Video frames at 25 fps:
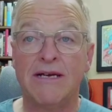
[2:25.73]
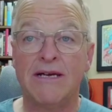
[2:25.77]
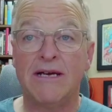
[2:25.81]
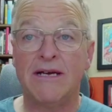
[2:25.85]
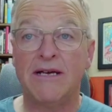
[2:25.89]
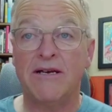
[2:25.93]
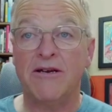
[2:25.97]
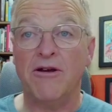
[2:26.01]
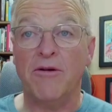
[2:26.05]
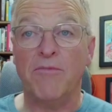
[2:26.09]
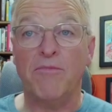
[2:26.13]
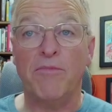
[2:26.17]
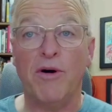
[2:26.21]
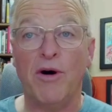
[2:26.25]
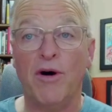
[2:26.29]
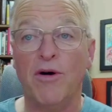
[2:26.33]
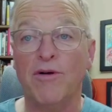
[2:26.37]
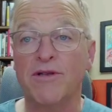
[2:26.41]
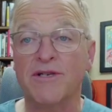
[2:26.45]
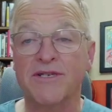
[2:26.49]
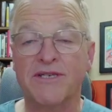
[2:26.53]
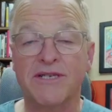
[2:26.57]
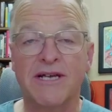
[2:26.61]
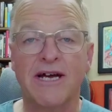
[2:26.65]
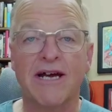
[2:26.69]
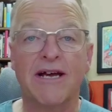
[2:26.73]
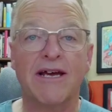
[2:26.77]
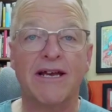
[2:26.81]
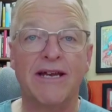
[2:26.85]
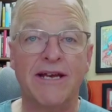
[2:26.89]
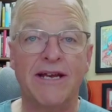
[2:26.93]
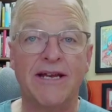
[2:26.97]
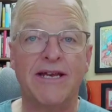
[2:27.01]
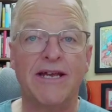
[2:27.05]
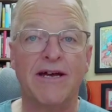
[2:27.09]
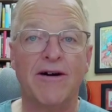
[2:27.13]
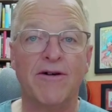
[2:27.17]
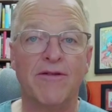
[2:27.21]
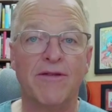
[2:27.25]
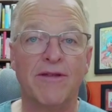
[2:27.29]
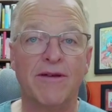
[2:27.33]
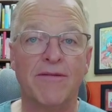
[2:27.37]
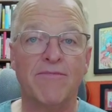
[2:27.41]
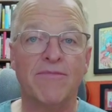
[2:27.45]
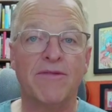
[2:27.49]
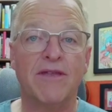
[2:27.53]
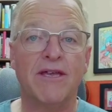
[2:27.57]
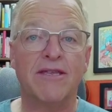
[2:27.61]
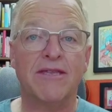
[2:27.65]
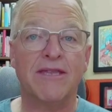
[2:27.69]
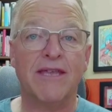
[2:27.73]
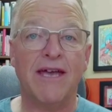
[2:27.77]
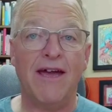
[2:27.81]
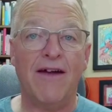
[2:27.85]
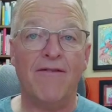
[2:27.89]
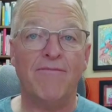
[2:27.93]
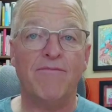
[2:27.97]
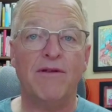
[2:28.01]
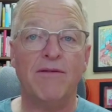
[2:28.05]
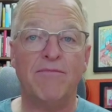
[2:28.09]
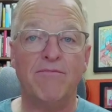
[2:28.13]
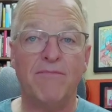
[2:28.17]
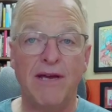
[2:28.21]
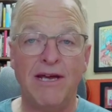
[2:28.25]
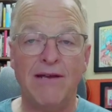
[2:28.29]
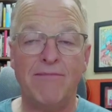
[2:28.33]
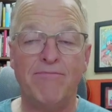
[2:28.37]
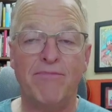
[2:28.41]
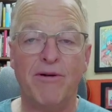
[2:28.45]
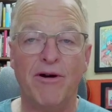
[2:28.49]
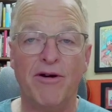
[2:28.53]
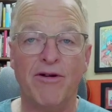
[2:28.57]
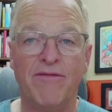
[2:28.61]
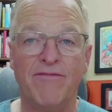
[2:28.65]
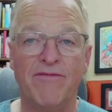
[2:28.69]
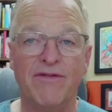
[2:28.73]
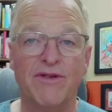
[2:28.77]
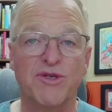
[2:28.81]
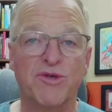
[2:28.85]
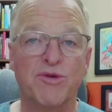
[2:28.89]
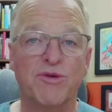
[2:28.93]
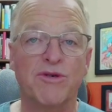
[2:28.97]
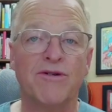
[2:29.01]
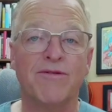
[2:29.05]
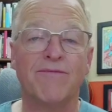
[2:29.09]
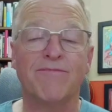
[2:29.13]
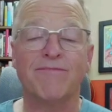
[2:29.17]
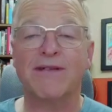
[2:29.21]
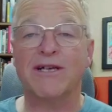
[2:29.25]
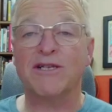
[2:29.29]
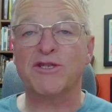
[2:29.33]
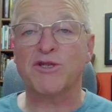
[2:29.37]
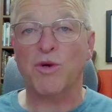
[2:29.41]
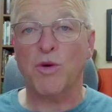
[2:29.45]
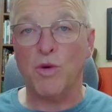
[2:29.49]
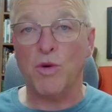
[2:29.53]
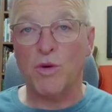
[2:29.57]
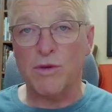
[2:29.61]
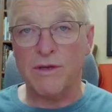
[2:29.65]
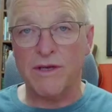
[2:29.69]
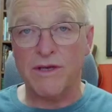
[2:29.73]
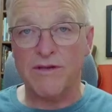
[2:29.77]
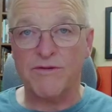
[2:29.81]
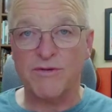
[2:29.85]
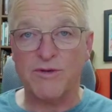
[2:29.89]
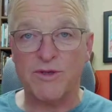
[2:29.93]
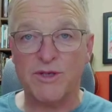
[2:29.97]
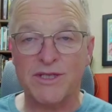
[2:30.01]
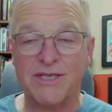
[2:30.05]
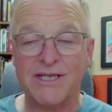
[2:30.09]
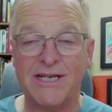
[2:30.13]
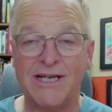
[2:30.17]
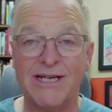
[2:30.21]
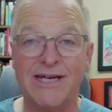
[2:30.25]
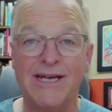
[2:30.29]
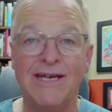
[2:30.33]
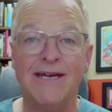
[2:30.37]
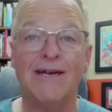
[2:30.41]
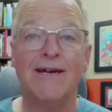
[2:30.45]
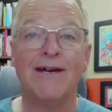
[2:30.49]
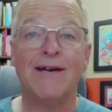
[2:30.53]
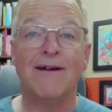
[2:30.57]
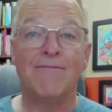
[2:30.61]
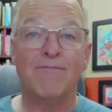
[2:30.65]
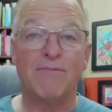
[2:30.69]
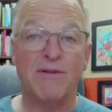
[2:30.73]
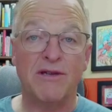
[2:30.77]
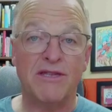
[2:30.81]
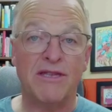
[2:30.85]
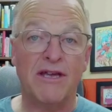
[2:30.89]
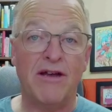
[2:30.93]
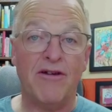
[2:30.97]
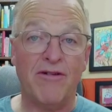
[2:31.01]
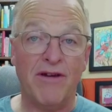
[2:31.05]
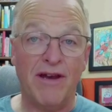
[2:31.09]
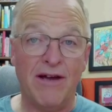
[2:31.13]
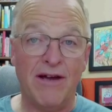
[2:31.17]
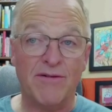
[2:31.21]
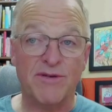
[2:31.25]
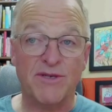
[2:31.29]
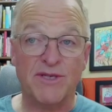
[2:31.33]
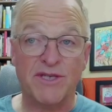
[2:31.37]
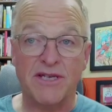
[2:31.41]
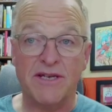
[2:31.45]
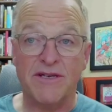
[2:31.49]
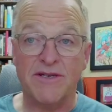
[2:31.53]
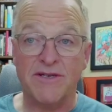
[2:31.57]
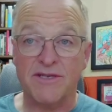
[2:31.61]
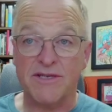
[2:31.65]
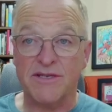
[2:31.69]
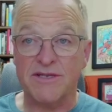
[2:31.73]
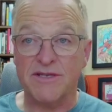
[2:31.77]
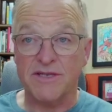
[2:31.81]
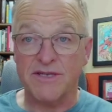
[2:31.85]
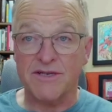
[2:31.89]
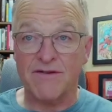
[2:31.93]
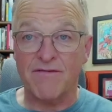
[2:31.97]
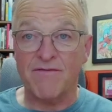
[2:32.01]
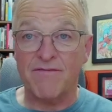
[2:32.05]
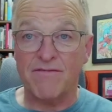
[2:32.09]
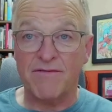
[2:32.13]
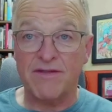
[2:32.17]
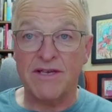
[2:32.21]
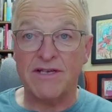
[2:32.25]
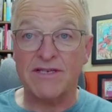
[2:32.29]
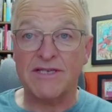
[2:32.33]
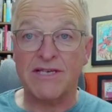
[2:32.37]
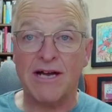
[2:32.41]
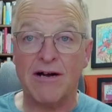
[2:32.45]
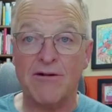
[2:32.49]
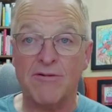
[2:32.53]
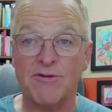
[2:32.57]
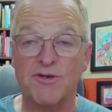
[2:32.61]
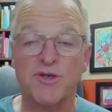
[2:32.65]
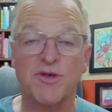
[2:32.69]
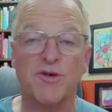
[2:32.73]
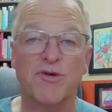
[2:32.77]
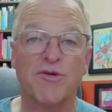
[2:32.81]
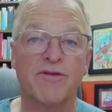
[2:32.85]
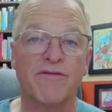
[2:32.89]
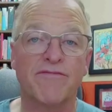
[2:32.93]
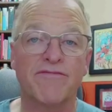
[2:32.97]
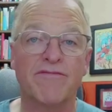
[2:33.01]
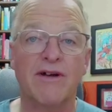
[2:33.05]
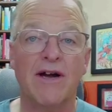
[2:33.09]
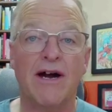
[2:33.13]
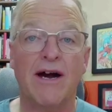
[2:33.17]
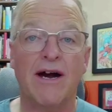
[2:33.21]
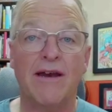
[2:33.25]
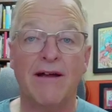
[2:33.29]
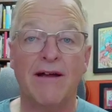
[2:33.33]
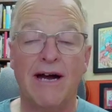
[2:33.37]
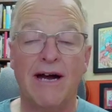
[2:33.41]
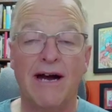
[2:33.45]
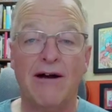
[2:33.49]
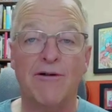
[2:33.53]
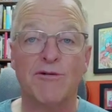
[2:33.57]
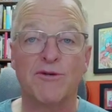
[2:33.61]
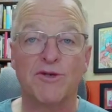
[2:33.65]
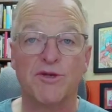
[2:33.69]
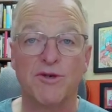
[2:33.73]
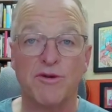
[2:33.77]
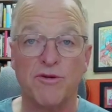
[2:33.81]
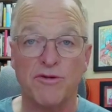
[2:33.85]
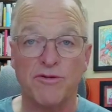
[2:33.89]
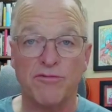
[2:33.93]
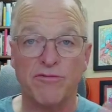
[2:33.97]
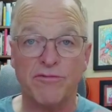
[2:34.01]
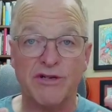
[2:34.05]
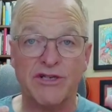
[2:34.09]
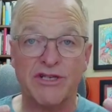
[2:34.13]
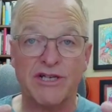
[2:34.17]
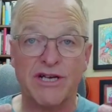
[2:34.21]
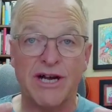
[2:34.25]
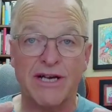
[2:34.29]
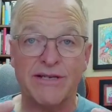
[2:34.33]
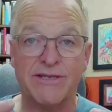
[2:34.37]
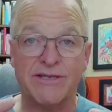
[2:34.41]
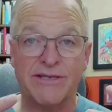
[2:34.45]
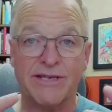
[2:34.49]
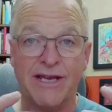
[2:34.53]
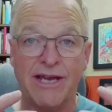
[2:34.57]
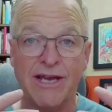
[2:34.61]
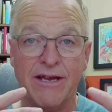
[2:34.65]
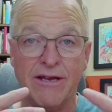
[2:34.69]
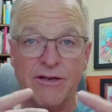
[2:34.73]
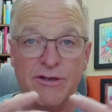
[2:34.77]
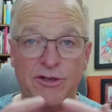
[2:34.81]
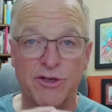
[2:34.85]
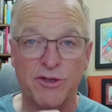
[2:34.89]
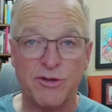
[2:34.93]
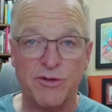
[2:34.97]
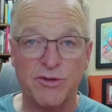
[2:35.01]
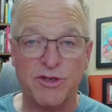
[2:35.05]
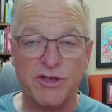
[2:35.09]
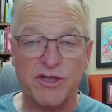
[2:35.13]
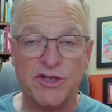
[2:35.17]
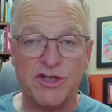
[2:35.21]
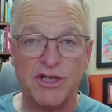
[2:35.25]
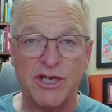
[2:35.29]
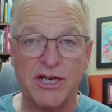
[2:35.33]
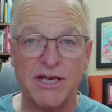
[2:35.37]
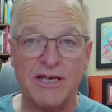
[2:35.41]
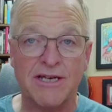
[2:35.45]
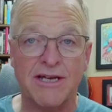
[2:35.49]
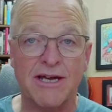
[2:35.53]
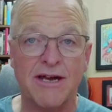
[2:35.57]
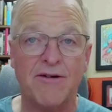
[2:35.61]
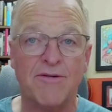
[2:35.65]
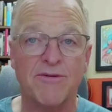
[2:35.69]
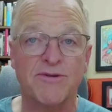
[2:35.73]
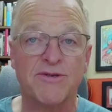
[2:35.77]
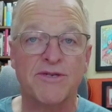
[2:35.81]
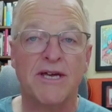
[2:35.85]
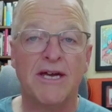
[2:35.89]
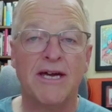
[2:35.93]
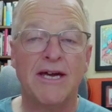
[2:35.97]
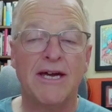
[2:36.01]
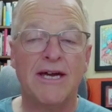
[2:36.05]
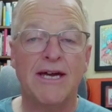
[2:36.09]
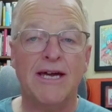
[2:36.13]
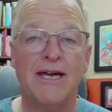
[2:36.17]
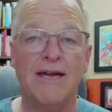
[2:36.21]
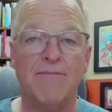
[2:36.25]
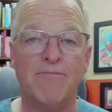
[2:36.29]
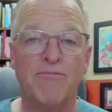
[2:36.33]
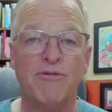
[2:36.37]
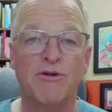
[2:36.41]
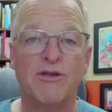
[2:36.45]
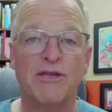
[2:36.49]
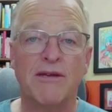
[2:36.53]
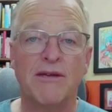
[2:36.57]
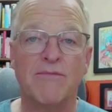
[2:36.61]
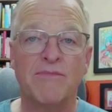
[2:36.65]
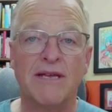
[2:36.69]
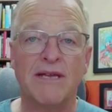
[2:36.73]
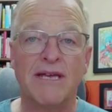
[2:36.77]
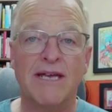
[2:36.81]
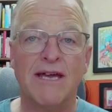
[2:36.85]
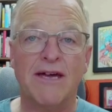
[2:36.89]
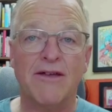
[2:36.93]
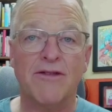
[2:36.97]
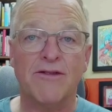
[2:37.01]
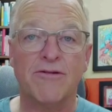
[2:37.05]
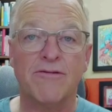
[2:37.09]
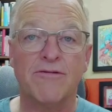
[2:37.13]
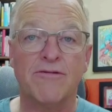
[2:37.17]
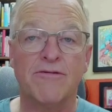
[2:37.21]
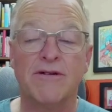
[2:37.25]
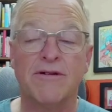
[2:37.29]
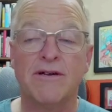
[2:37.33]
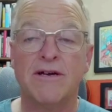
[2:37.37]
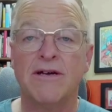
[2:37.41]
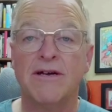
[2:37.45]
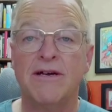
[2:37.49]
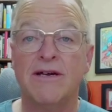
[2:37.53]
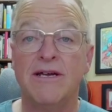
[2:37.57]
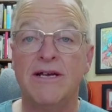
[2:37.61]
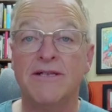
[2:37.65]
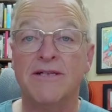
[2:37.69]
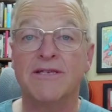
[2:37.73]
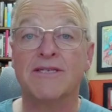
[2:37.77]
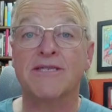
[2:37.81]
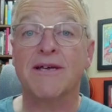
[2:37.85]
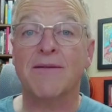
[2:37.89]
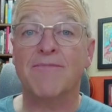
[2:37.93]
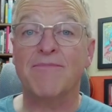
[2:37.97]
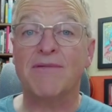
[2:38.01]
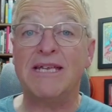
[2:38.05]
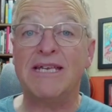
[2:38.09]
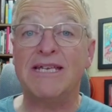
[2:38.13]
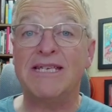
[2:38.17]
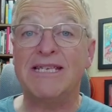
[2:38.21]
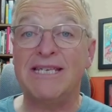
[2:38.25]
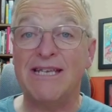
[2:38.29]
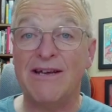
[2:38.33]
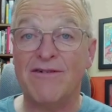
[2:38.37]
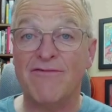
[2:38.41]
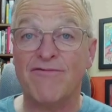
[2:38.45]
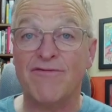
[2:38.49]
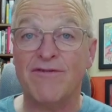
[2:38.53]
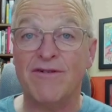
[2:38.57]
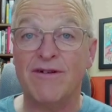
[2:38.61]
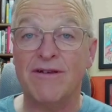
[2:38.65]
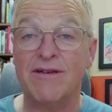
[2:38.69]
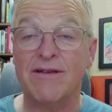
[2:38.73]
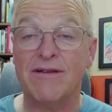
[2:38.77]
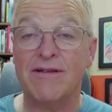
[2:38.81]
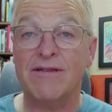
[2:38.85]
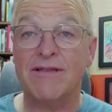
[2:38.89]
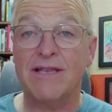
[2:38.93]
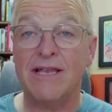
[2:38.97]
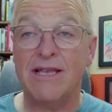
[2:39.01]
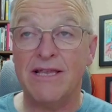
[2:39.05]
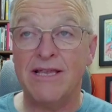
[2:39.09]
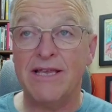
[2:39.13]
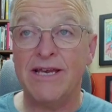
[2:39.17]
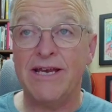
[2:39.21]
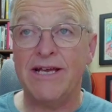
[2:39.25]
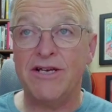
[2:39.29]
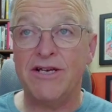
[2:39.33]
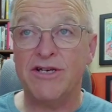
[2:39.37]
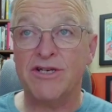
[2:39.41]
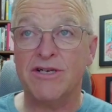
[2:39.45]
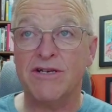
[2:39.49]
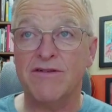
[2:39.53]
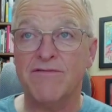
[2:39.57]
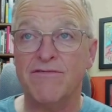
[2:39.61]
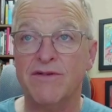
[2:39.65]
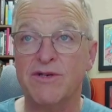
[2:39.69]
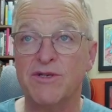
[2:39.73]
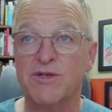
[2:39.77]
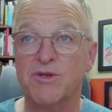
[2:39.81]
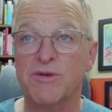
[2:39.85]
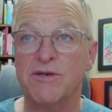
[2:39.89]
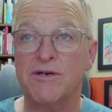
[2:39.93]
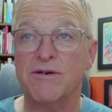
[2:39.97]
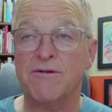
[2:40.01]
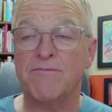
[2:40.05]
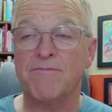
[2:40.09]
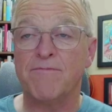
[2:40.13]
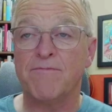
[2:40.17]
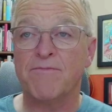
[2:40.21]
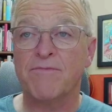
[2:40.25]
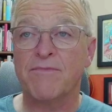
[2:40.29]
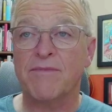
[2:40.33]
Now, Paul is not going to tell them that they have been made part of Israel. That's a whole other study. But they are now citizens of this household of God, a household in which God's taken Jews and Gentiles and put them together in something different than the nation of Israel.